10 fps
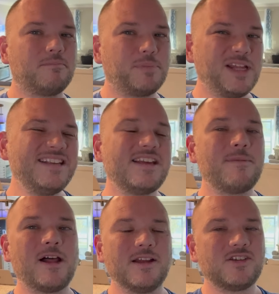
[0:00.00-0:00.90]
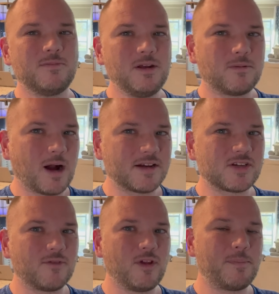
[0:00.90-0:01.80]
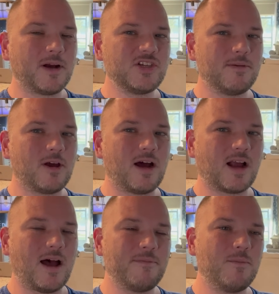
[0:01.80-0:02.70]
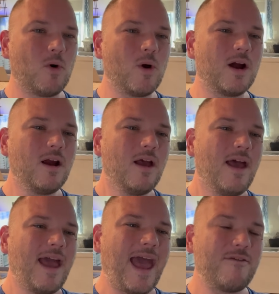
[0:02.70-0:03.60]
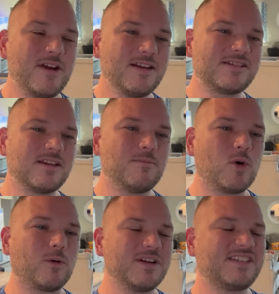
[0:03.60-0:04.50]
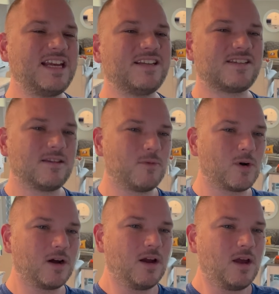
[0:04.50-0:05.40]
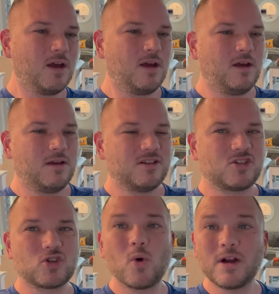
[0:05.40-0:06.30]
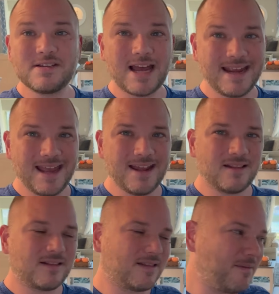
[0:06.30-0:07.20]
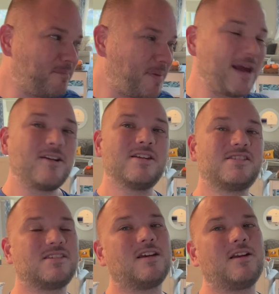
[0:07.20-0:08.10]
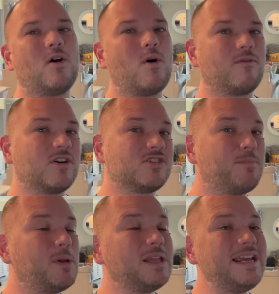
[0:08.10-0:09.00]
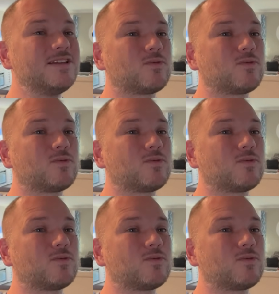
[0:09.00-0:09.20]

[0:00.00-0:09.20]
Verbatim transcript: please email it to me, rockstarflipper at gmail.com. The more evidence and the more receipts and the more stories I get, the better this is going to go over. So please,